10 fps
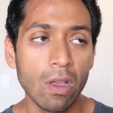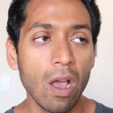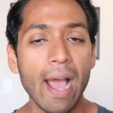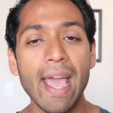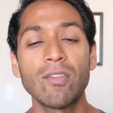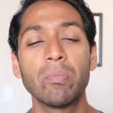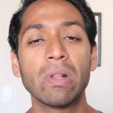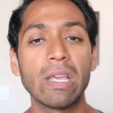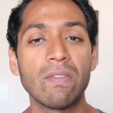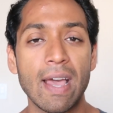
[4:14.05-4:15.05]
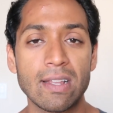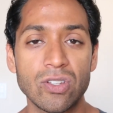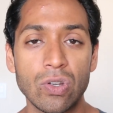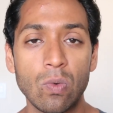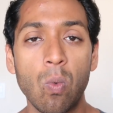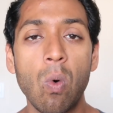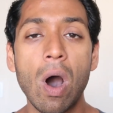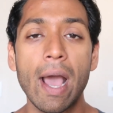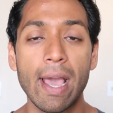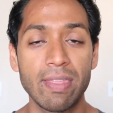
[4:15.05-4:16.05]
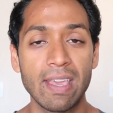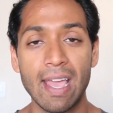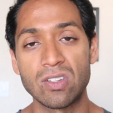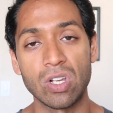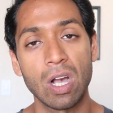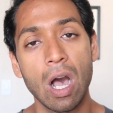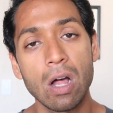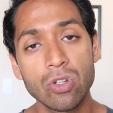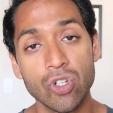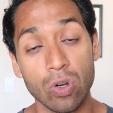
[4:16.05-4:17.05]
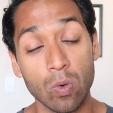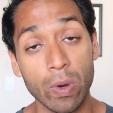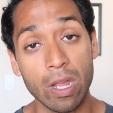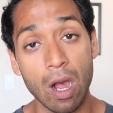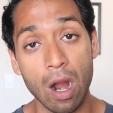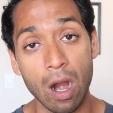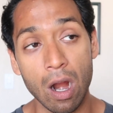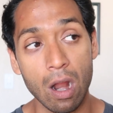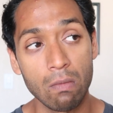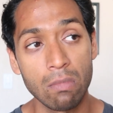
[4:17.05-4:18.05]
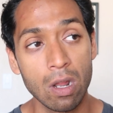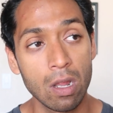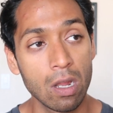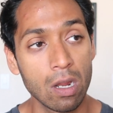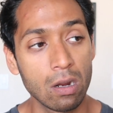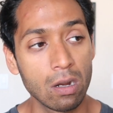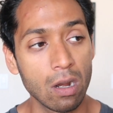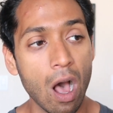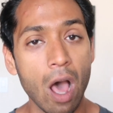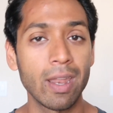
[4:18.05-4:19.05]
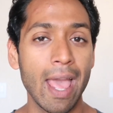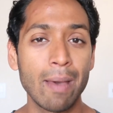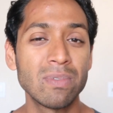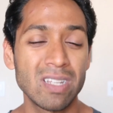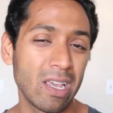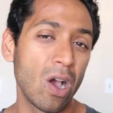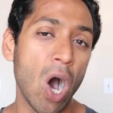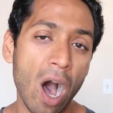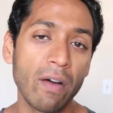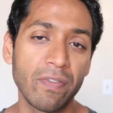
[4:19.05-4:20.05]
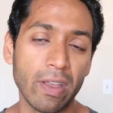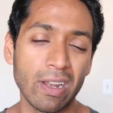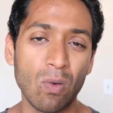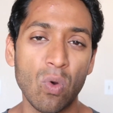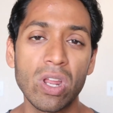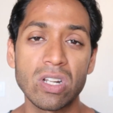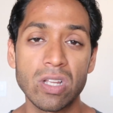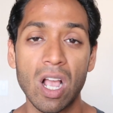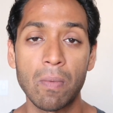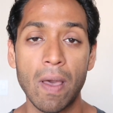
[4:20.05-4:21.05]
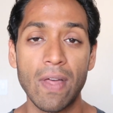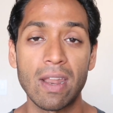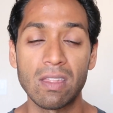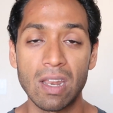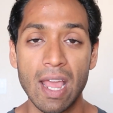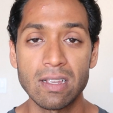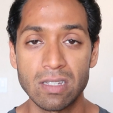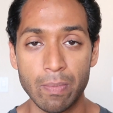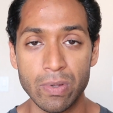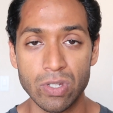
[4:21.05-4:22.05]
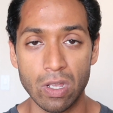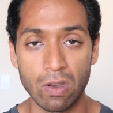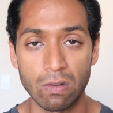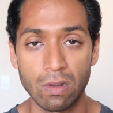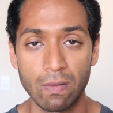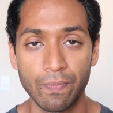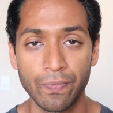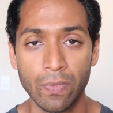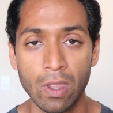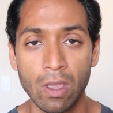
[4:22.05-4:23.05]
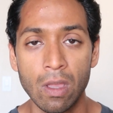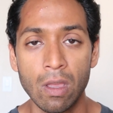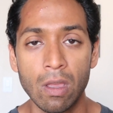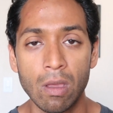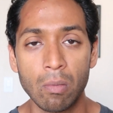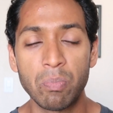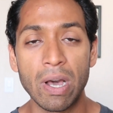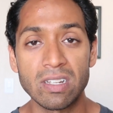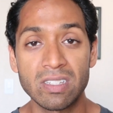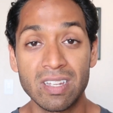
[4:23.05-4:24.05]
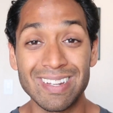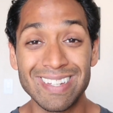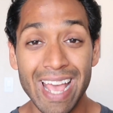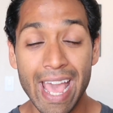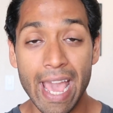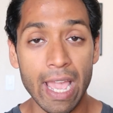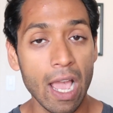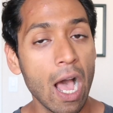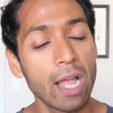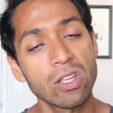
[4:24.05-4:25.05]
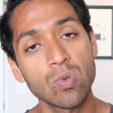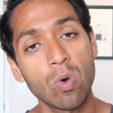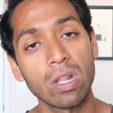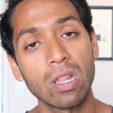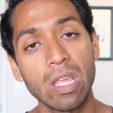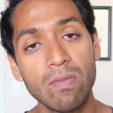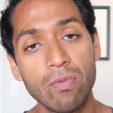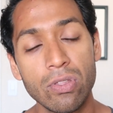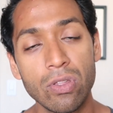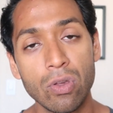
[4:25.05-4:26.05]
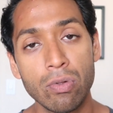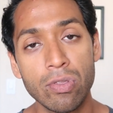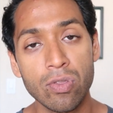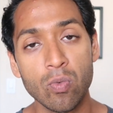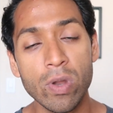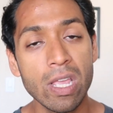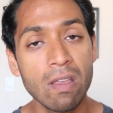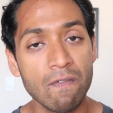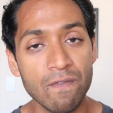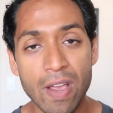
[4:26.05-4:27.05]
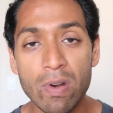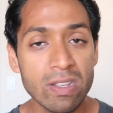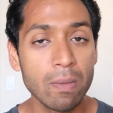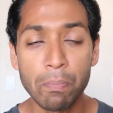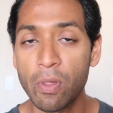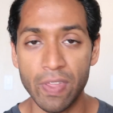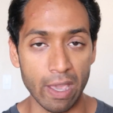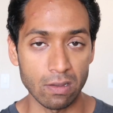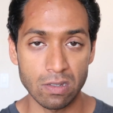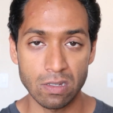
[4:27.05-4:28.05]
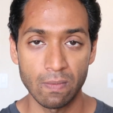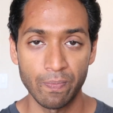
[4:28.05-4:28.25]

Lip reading: I have a belief as to why I think as a culture we are on empty often, and we're going to talk about that in the next episode. But today, I just want to leave with you 3 very simple things